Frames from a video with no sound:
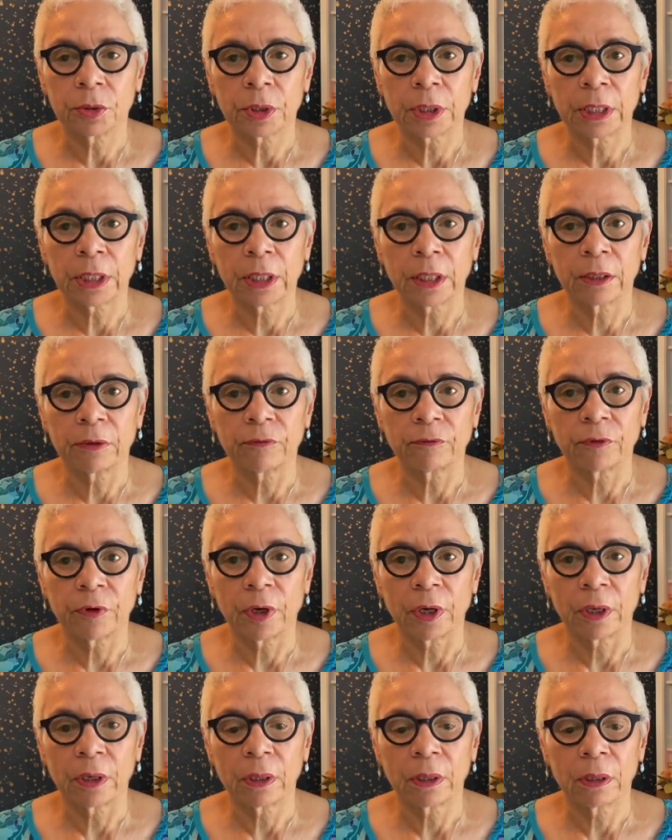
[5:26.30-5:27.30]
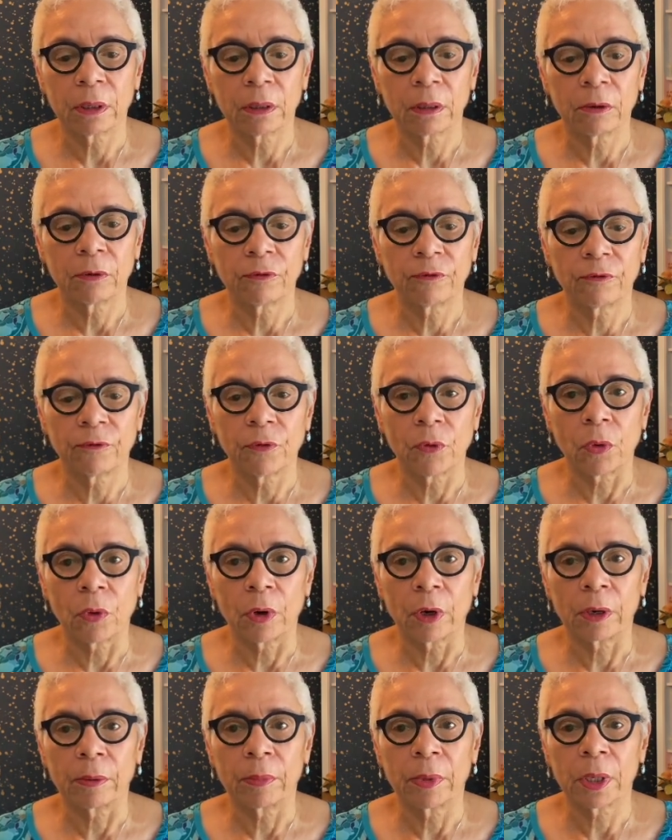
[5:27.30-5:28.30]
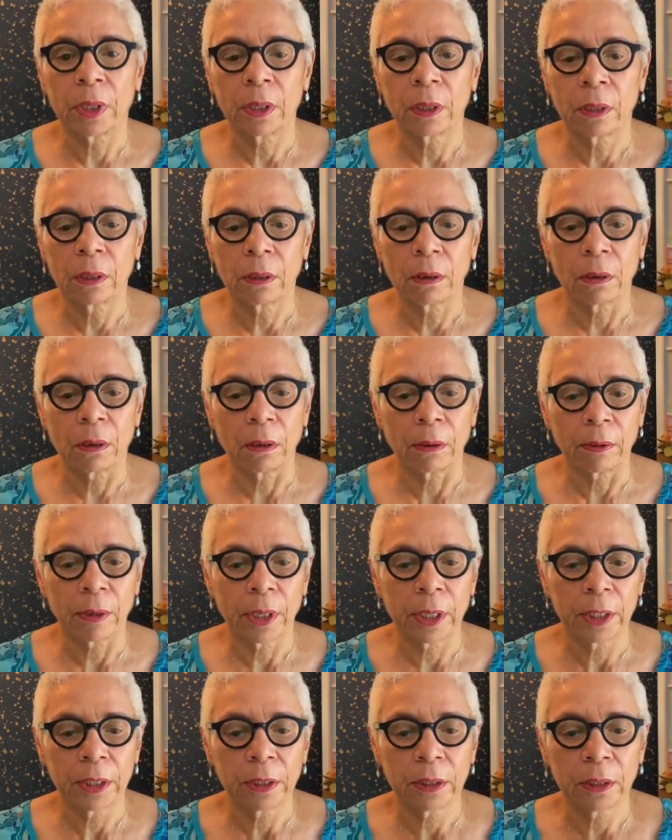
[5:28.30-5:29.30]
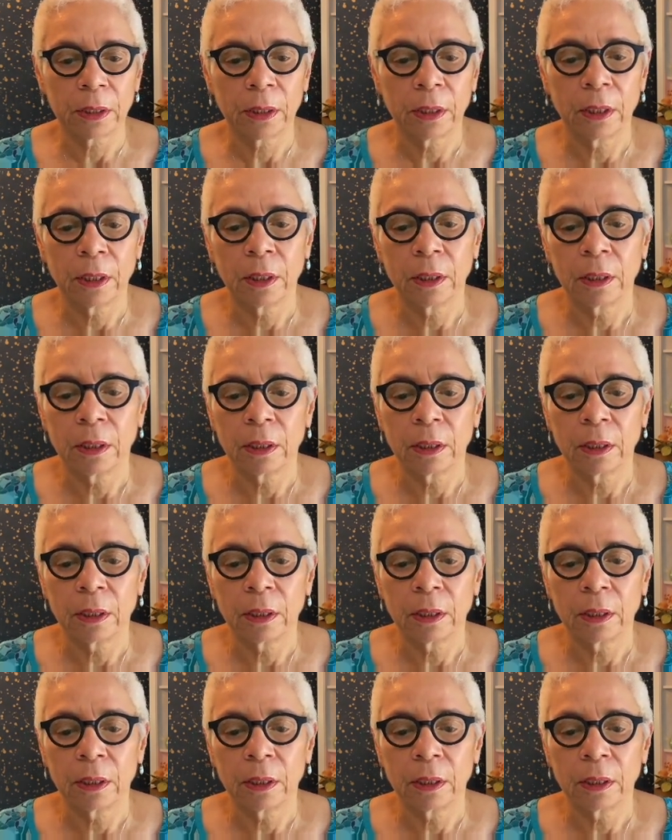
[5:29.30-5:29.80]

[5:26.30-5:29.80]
to Canva form. All right.